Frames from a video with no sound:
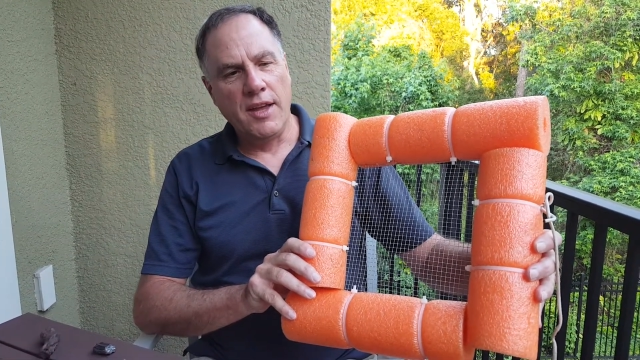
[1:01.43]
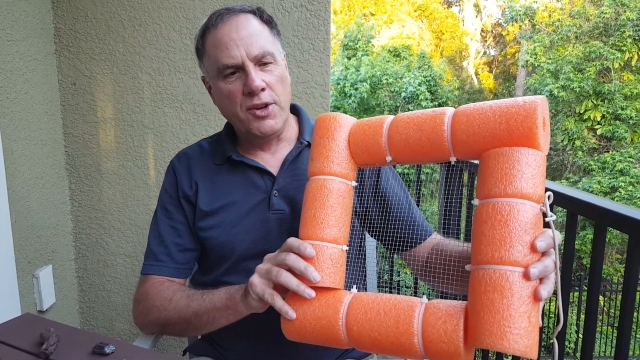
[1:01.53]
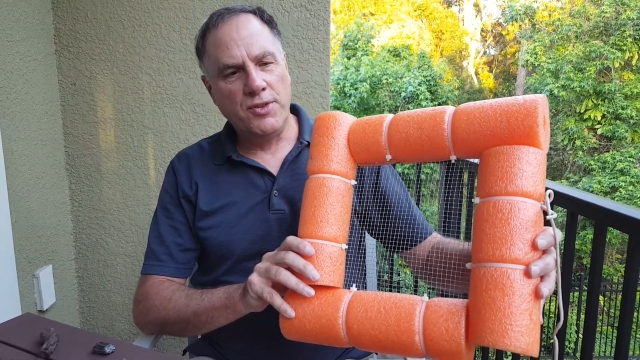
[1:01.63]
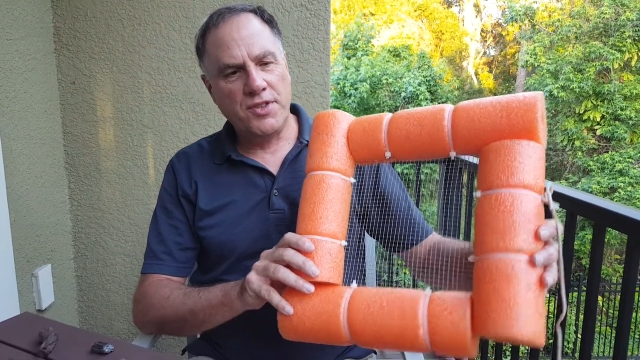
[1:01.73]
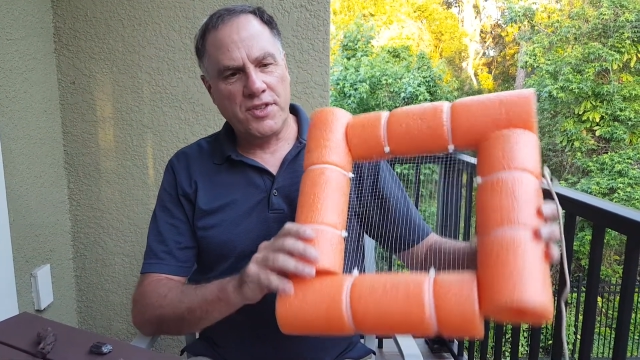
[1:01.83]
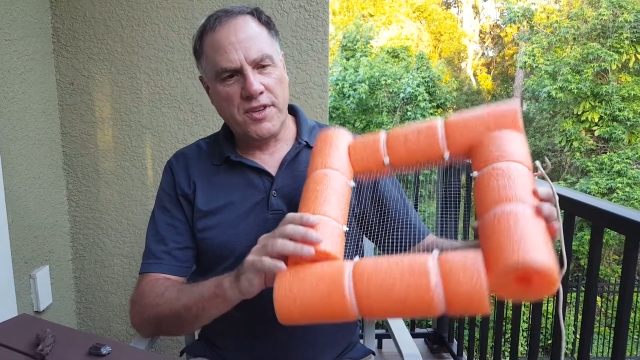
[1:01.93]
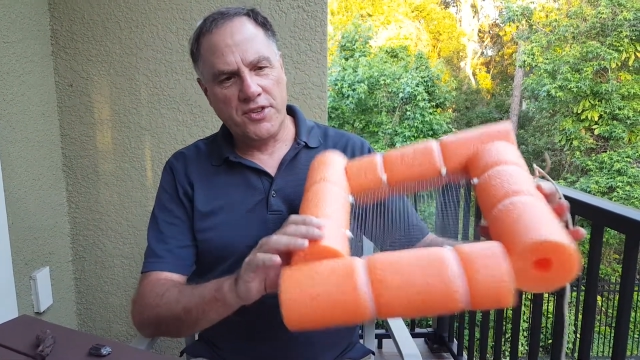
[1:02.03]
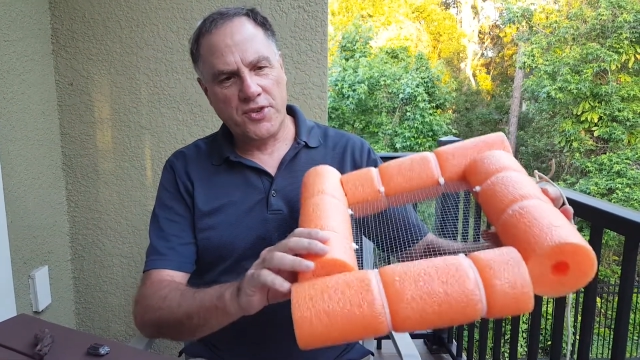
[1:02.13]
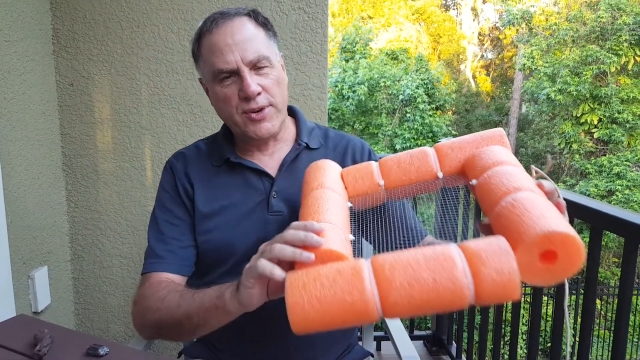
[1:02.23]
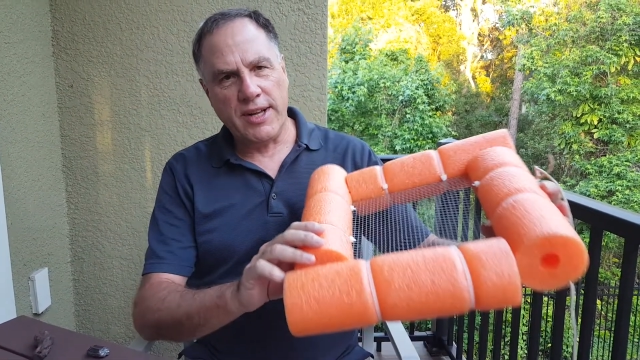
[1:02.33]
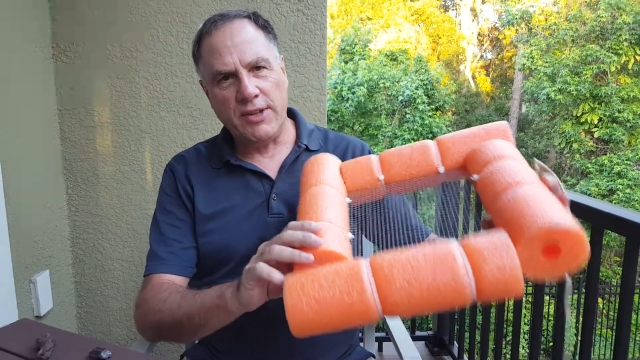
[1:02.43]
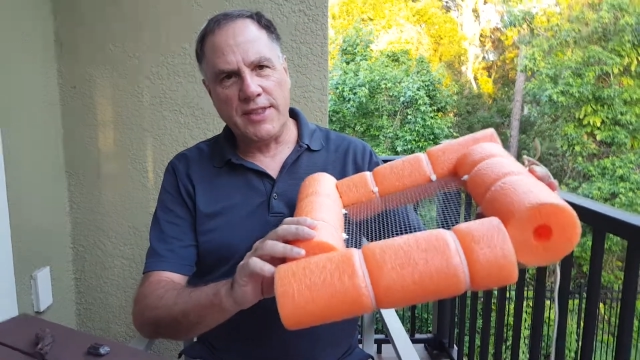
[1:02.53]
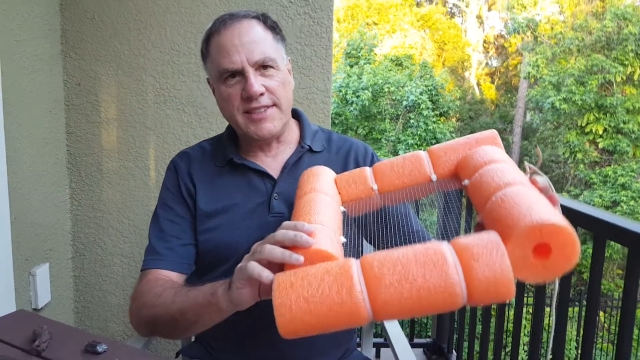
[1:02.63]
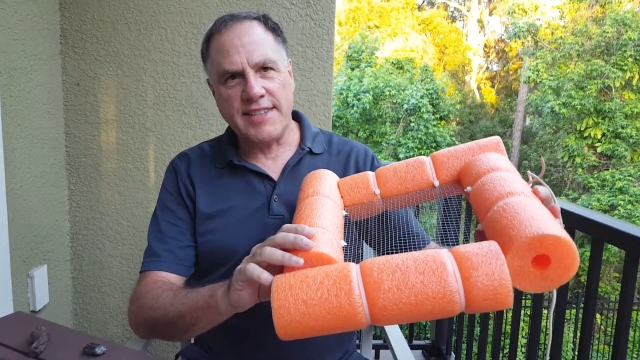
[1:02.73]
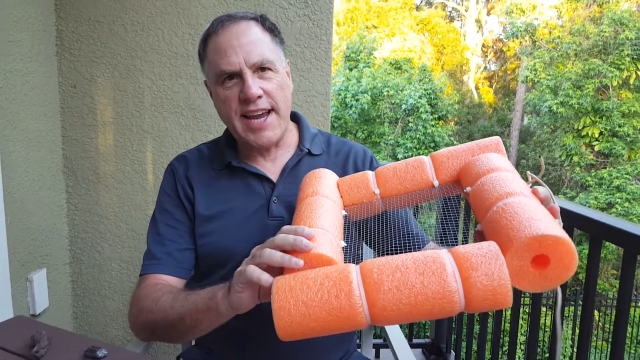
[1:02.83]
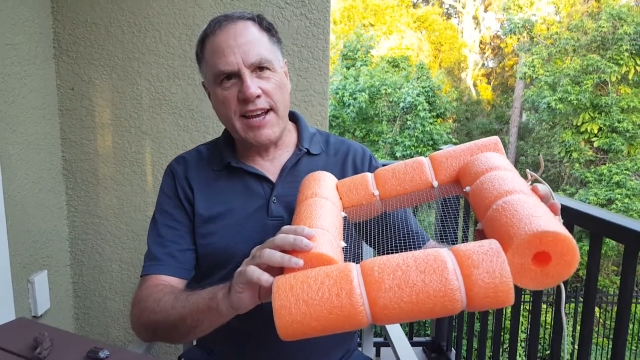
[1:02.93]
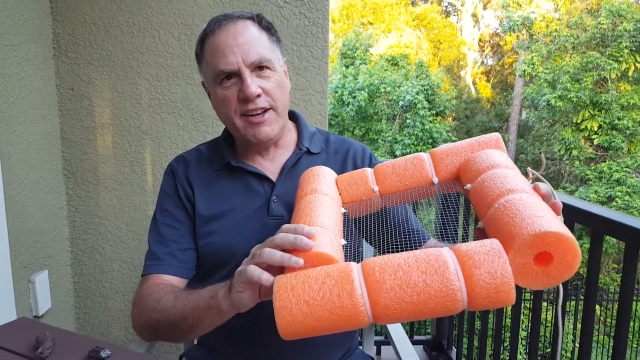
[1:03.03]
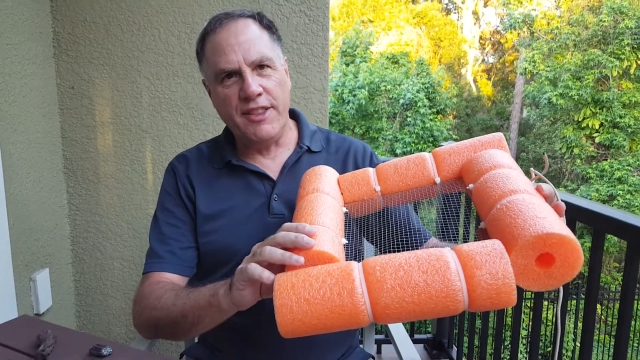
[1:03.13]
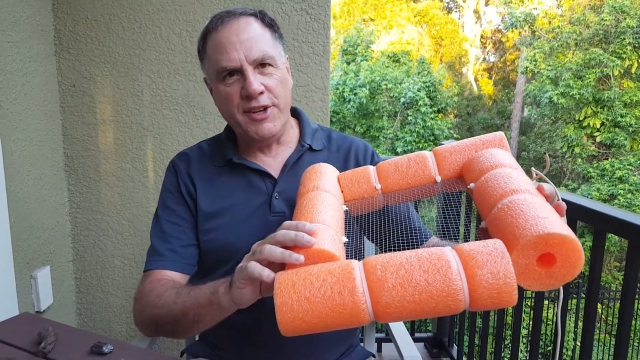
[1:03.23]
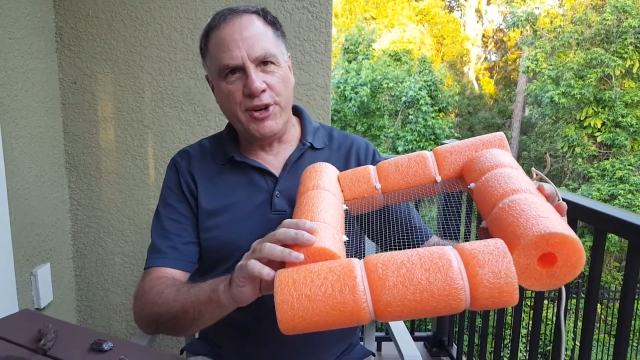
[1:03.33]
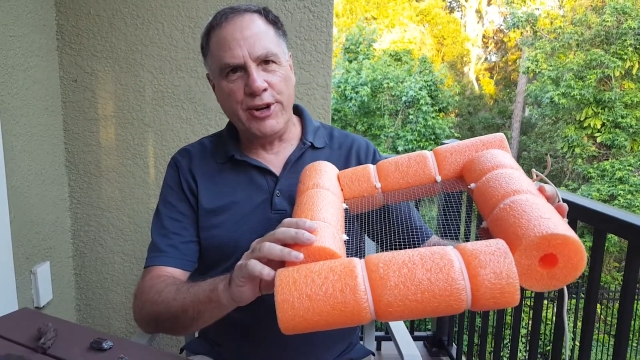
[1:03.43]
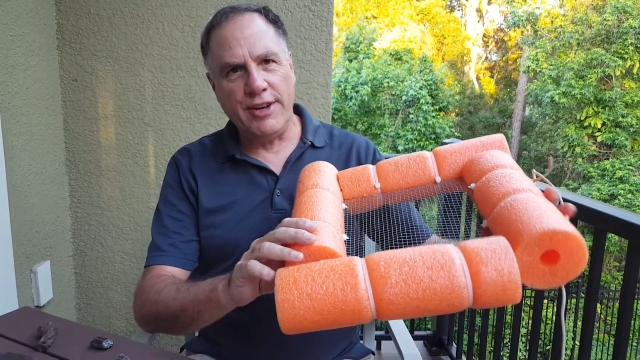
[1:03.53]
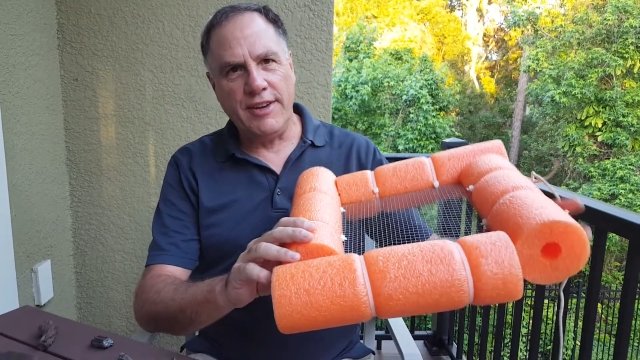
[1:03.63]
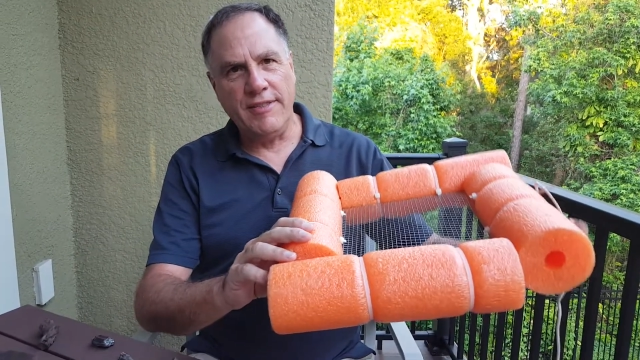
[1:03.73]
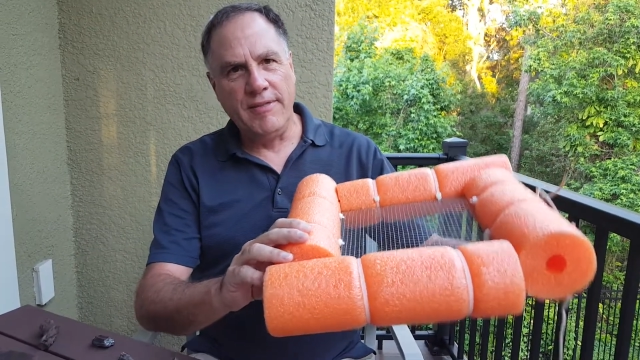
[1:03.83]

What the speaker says: You sort out the sand and the dirt,